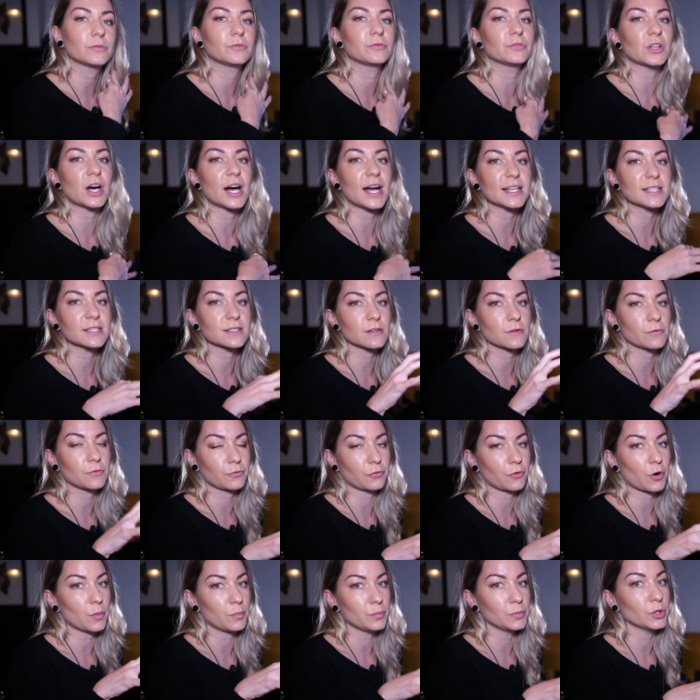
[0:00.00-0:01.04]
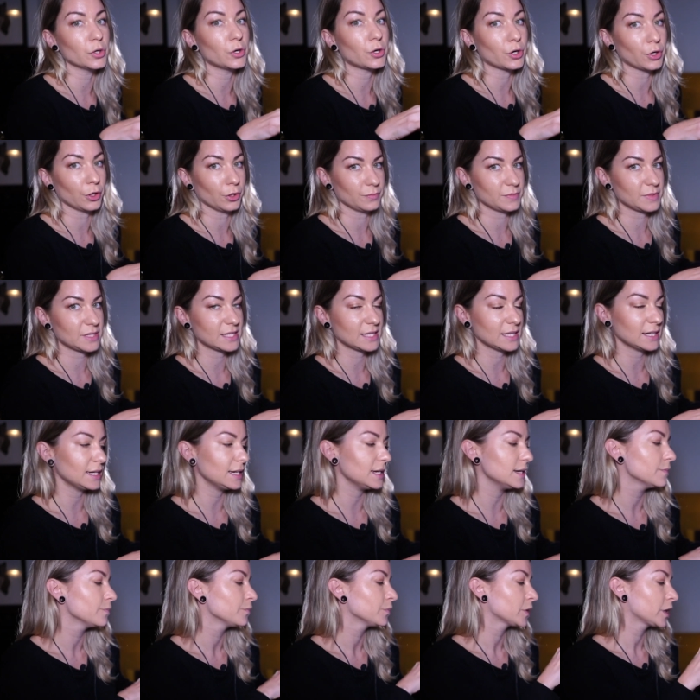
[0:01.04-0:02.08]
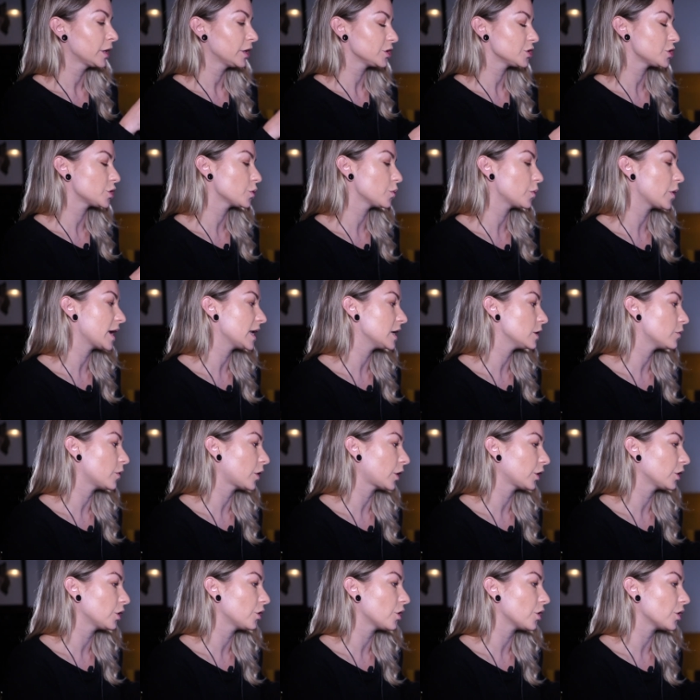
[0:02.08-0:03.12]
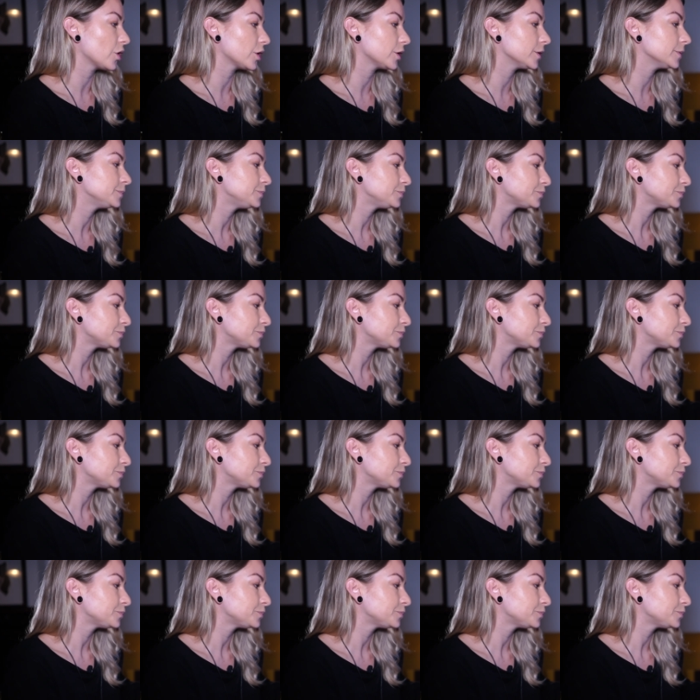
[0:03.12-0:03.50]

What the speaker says: flights from your home city to where you want to go.